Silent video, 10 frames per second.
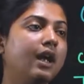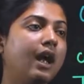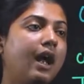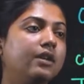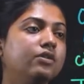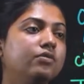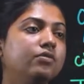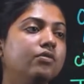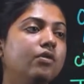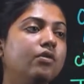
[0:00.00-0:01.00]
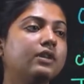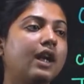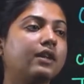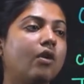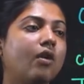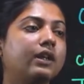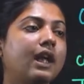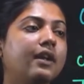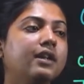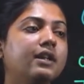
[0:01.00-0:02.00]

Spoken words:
And you know that organic